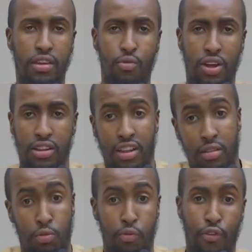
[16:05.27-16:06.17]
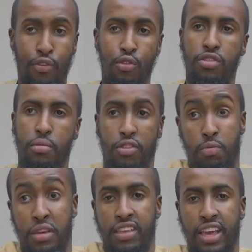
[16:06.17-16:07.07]
If one refutes them or
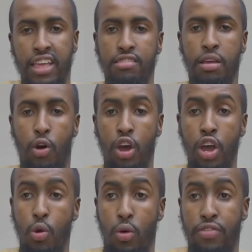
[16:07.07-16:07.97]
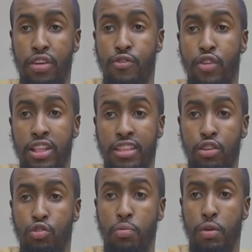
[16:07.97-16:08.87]
speaks against them or one of their friends that
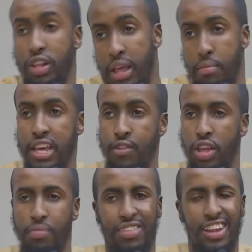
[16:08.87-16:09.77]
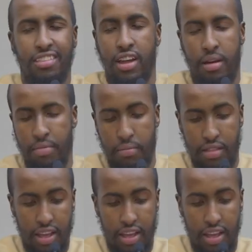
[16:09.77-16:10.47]
used to be with them leaves them, it doesn't harm them.